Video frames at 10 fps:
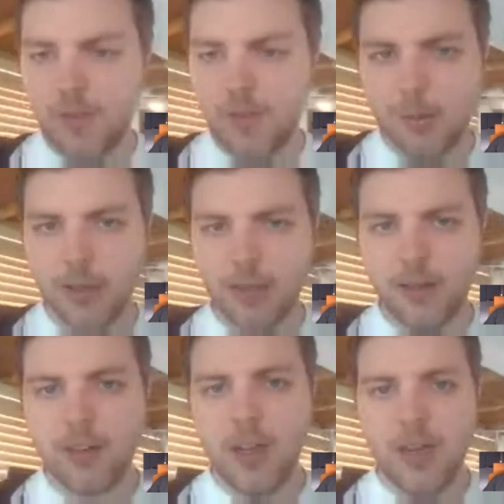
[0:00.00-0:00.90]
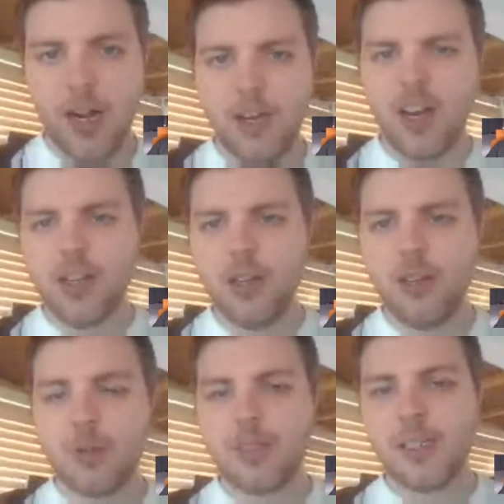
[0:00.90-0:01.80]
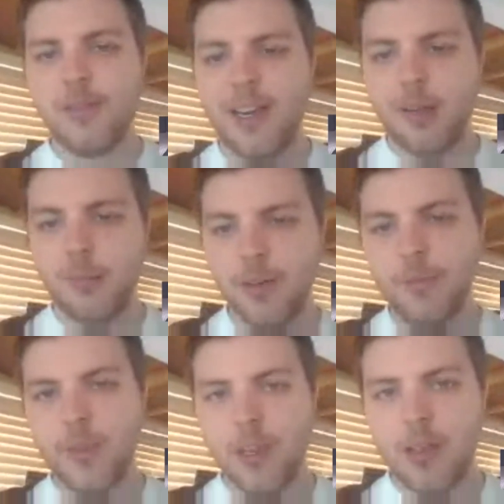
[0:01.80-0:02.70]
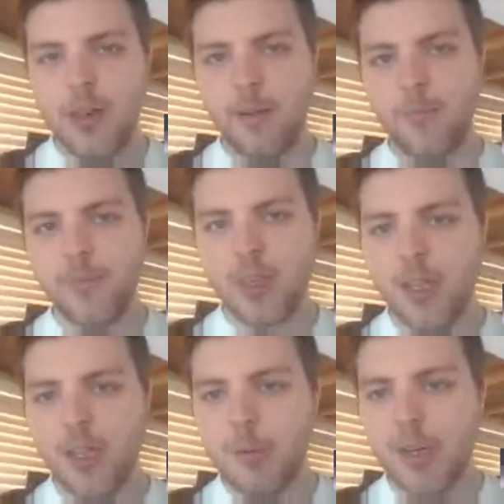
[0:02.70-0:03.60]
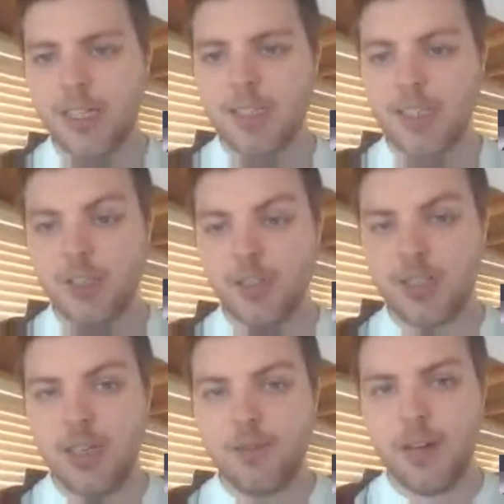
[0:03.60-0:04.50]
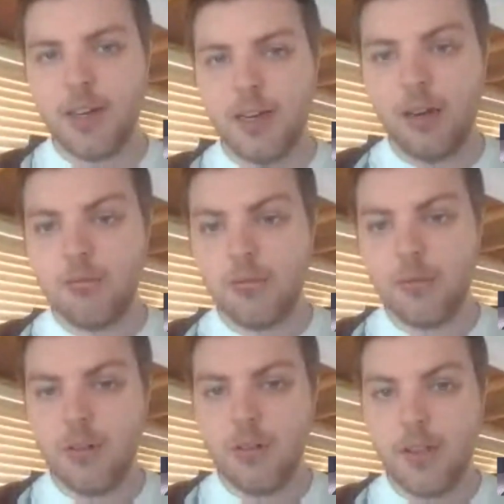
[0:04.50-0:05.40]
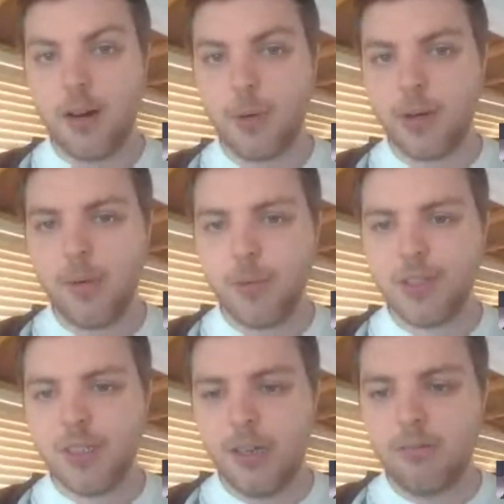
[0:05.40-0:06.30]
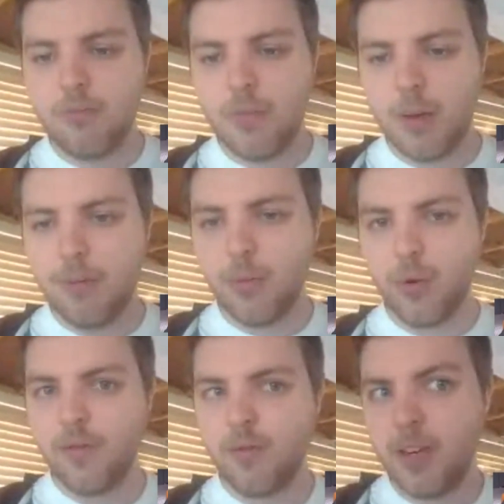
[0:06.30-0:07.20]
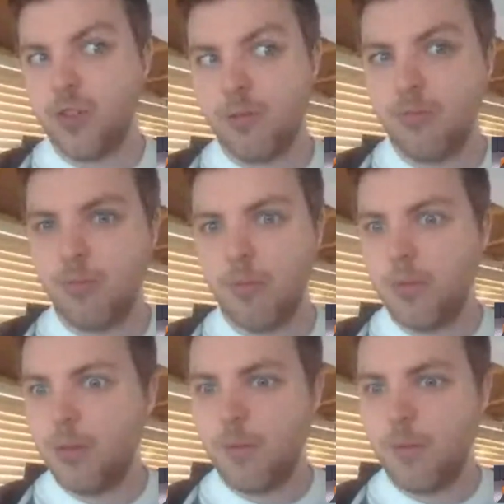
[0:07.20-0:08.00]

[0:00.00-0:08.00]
and available, and I knew this was in development, but it's good to see it finally there. I wonder when we'll see maybe more information.